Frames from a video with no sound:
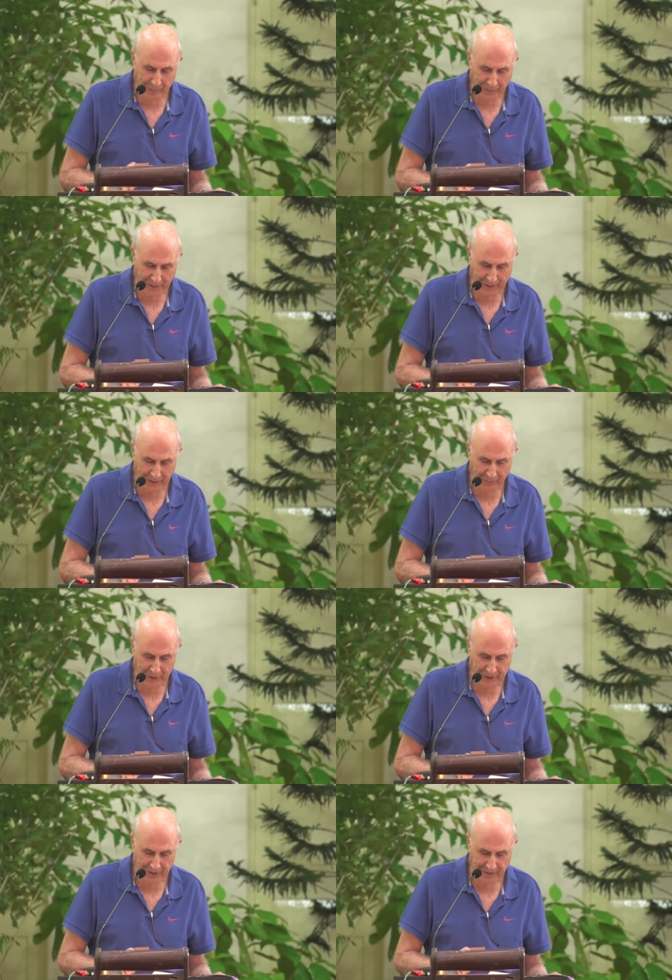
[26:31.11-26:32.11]
pain
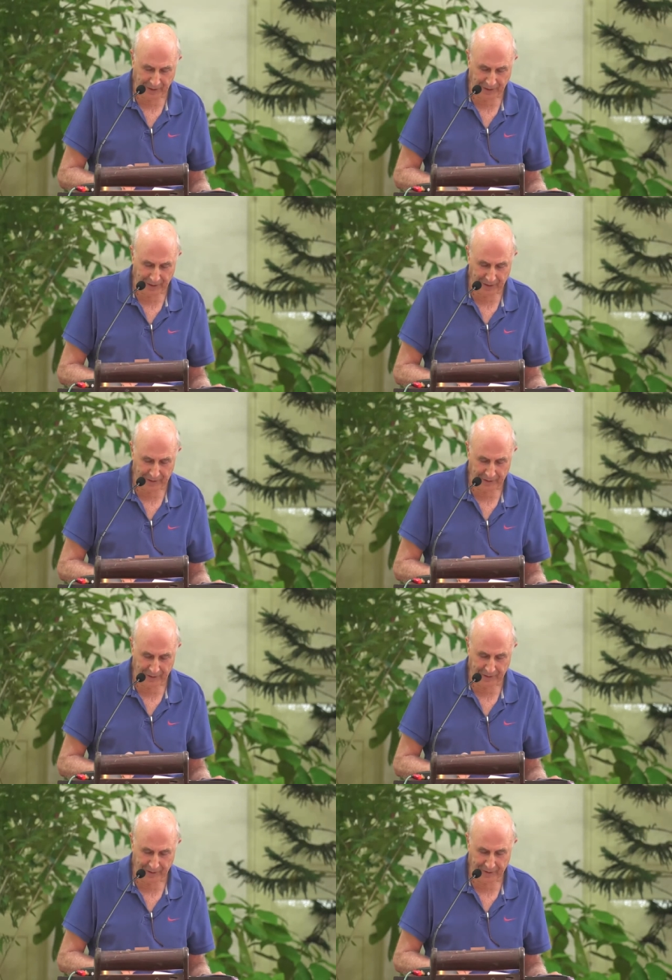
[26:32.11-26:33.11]
which is held
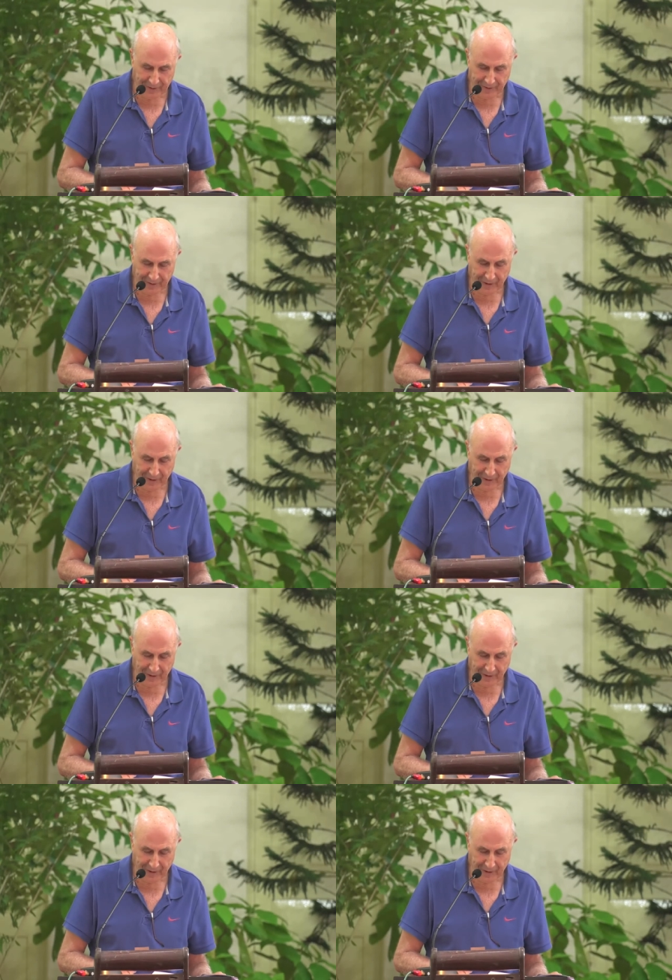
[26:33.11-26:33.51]
in these